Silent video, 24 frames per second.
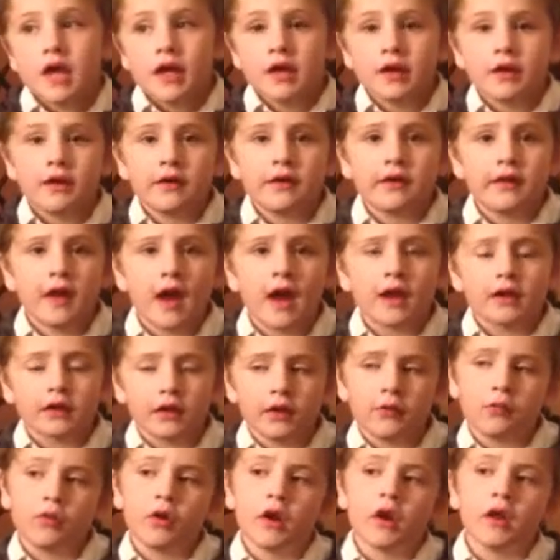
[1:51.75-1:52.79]

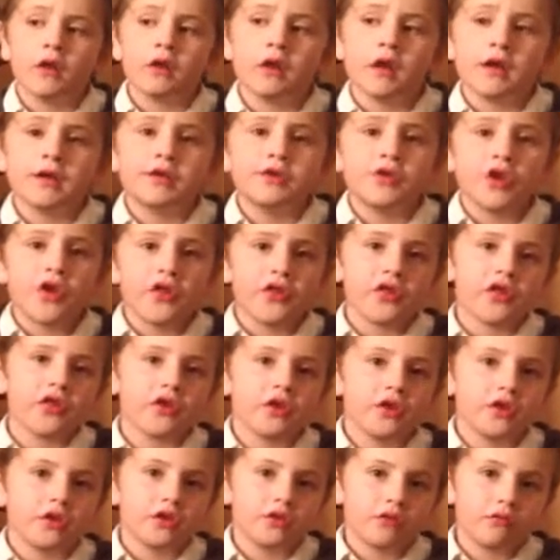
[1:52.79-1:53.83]
Exactly what I like to
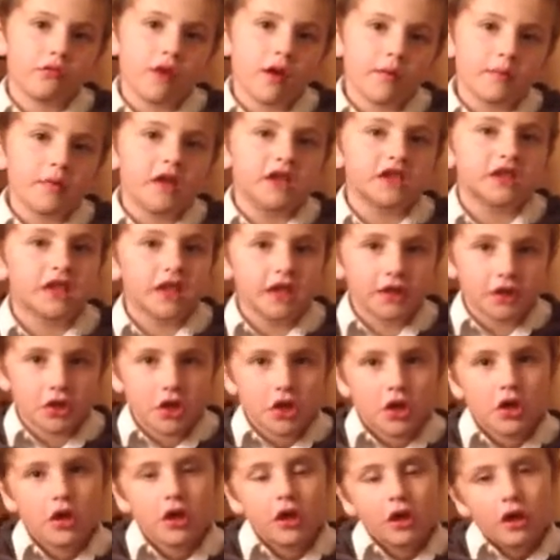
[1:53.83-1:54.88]
see, the Rebbe
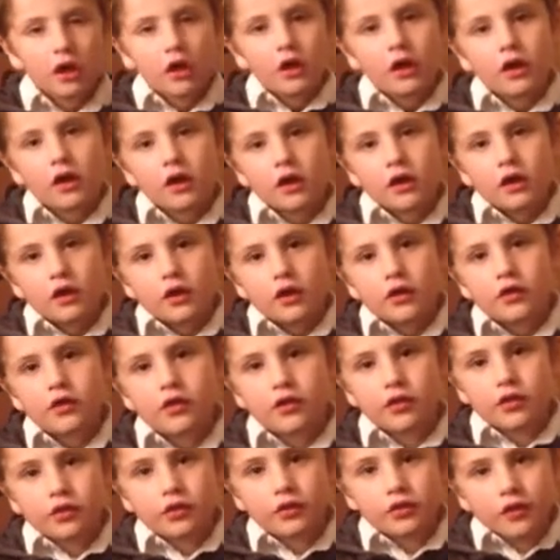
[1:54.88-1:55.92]
said.
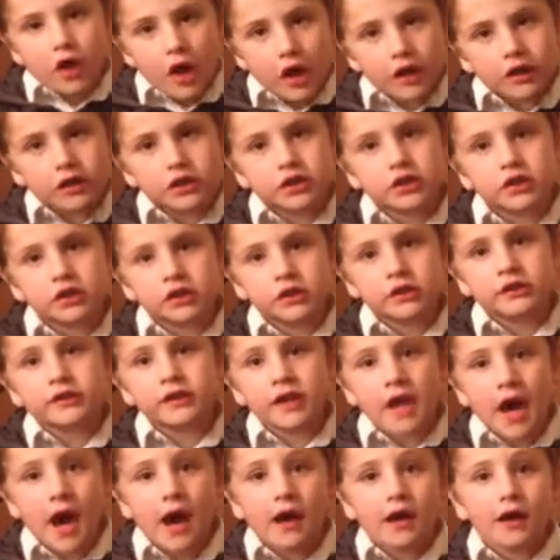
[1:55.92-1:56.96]
Such
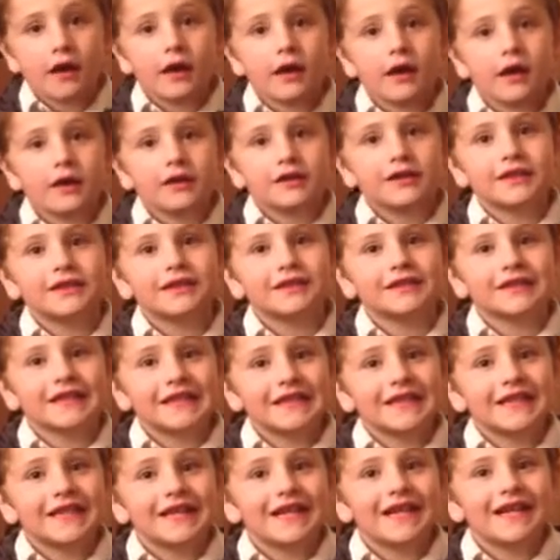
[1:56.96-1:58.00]
nachas
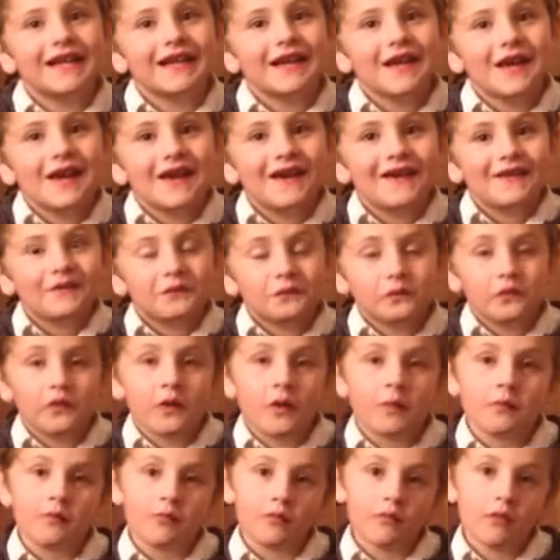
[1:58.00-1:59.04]

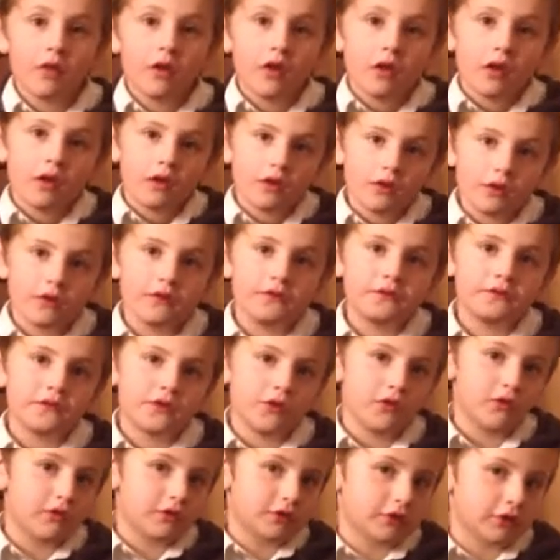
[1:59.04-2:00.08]
from the
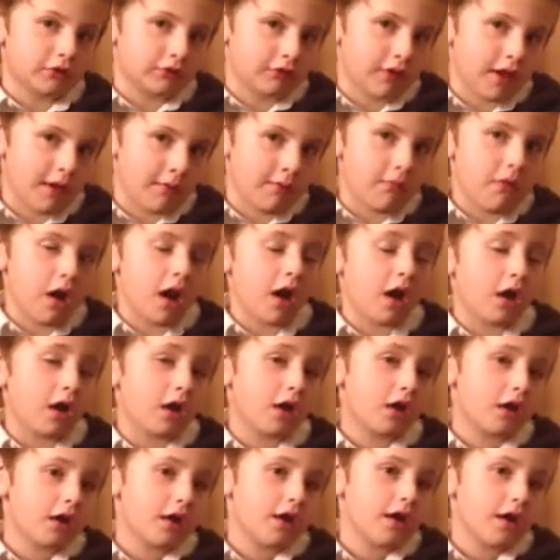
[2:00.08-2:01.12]
future Rebbe.